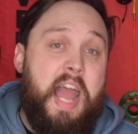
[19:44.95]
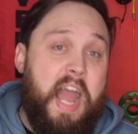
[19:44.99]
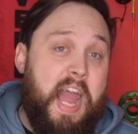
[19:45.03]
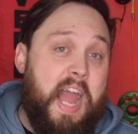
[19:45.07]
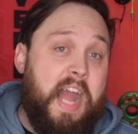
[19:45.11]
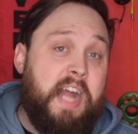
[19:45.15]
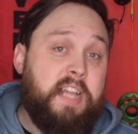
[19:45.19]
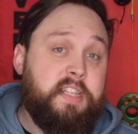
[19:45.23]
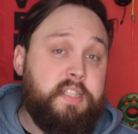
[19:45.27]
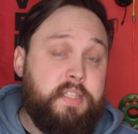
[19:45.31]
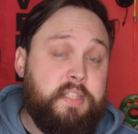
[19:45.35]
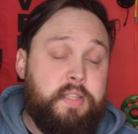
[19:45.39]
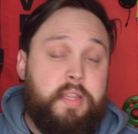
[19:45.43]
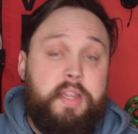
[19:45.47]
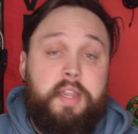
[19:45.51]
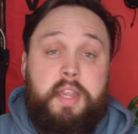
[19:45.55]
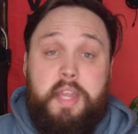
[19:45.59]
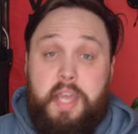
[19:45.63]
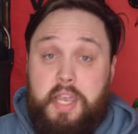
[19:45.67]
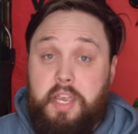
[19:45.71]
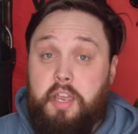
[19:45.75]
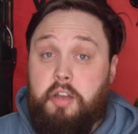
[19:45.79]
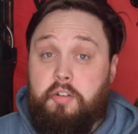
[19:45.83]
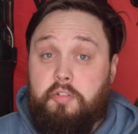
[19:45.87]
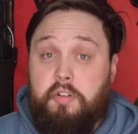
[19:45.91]
And
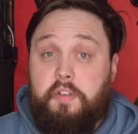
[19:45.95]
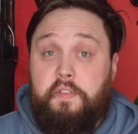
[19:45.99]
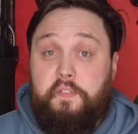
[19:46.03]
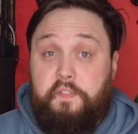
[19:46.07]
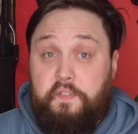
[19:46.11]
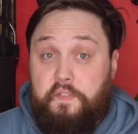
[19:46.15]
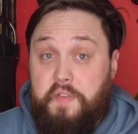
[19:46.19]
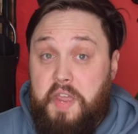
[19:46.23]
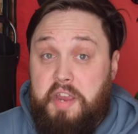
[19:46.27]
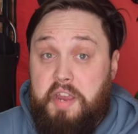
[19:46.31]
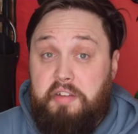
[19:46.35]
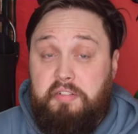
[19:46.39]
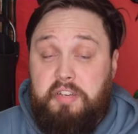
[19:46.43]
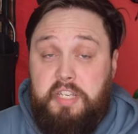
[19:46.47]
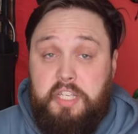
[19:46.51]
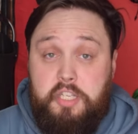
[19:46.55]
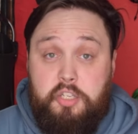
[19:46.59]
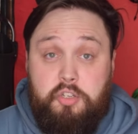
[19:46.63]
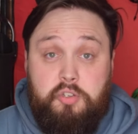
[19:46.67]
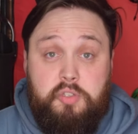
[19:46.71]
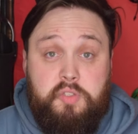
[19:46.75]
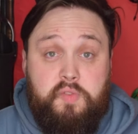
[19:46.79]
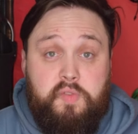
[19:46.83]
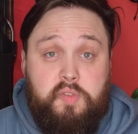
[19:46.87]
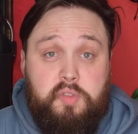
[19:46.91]
they are a very
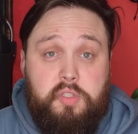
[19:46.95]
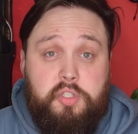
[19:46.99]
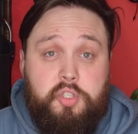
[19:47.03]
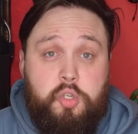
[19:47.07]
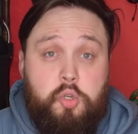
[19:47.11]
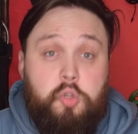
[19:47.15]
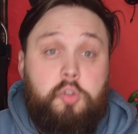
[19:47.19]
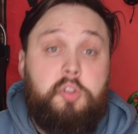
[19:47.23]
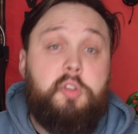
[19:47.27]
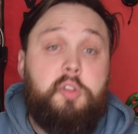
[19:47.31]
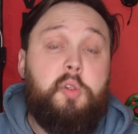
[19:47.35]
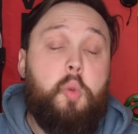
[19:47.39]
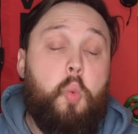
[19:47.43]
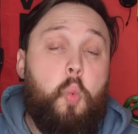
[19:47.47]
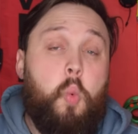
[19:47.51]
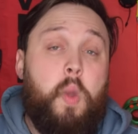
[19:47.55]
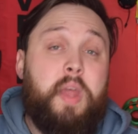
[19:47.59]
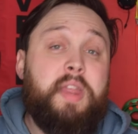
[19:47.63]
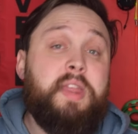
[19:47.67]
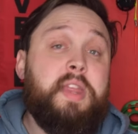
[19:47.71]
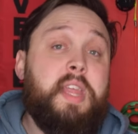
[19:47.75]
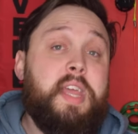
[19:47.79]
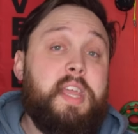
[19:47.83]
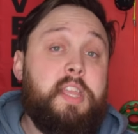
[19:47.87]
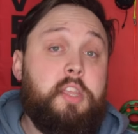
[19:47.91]
useful tool
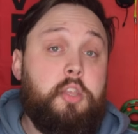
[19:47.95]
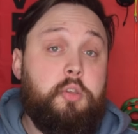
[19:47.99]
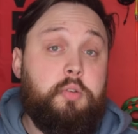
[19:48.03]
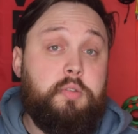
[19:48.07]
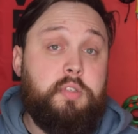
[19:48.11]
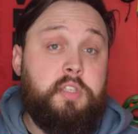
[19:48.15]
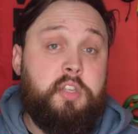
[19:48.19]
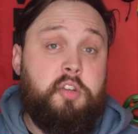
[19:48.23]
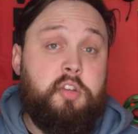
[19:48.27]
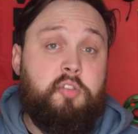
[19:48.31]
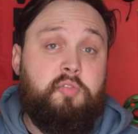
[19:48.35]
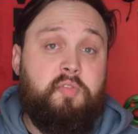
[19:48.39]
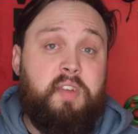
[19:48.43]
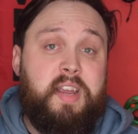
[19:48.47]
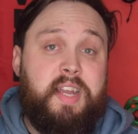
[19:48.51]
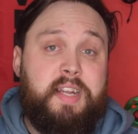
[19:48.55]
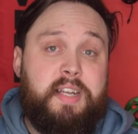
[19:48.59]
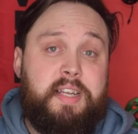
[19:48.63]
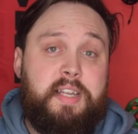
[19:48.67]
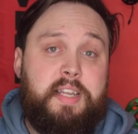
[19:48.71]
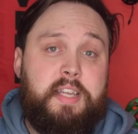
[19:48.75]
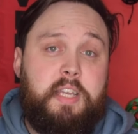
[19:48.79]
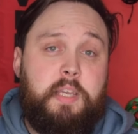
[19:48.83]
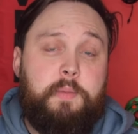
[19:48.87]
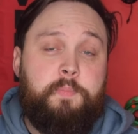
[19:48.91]
when they're used
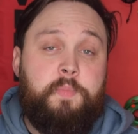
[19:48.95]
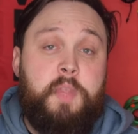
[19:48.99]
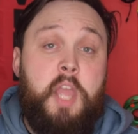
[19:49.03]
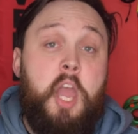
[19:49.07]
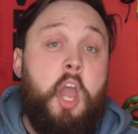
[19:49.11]
correctly.